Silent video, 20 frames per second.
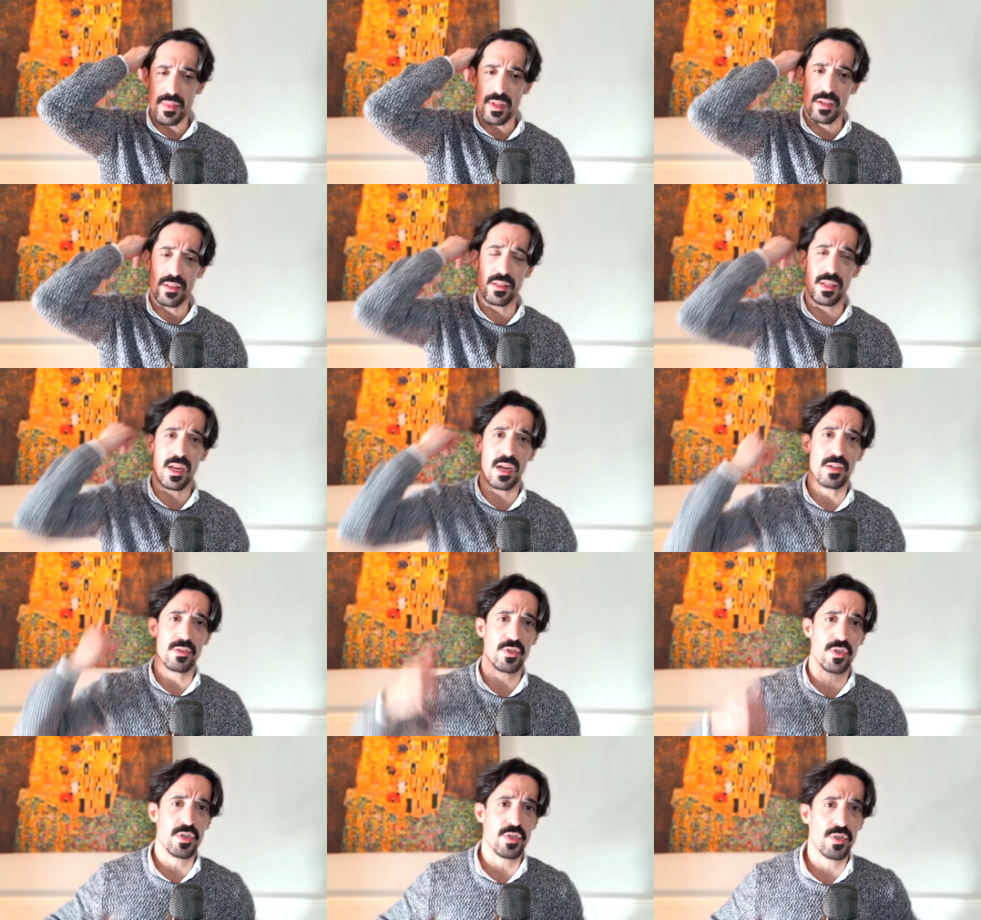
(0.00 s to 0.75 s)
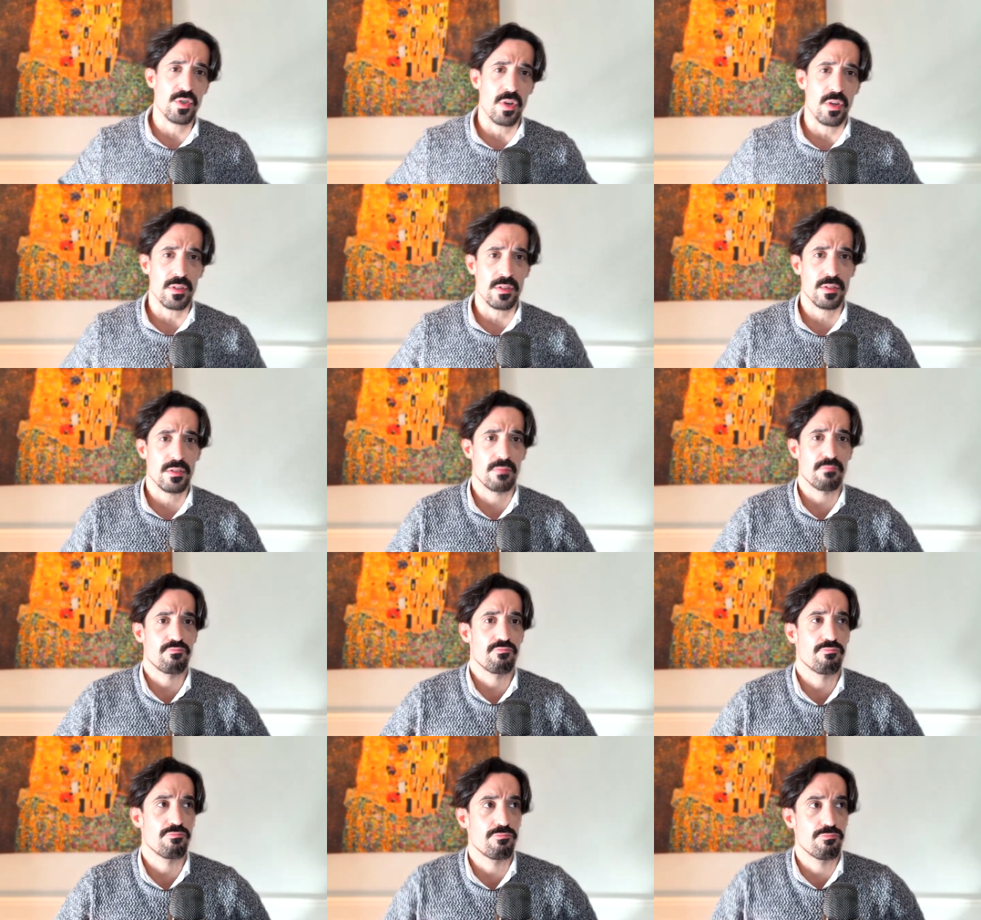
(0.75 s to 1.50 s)
that are just not
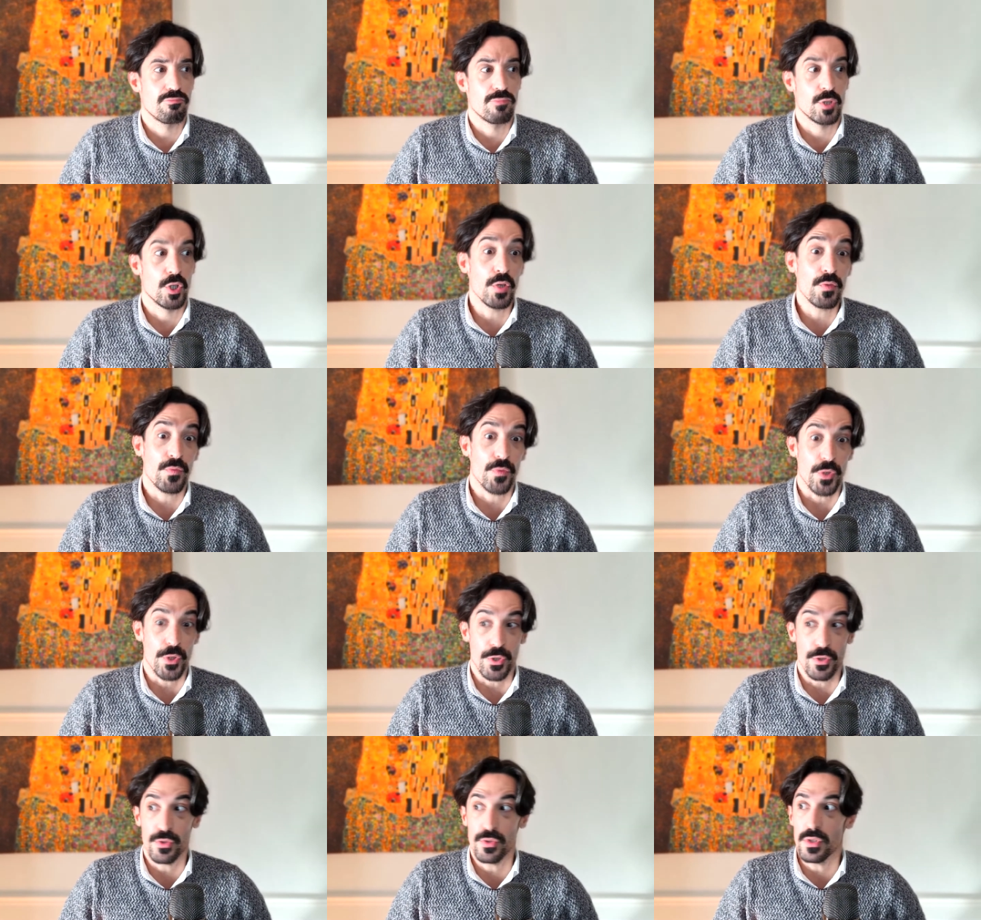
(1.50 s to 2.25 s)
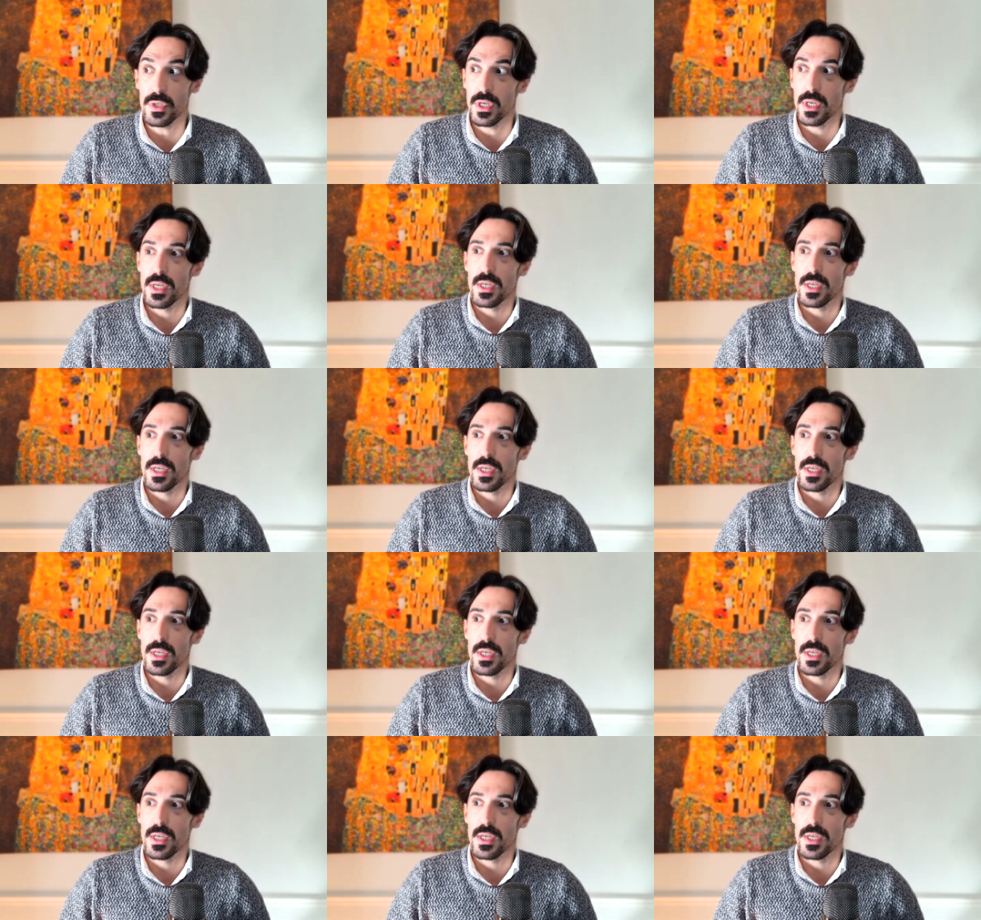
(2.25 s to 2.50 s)
good for you.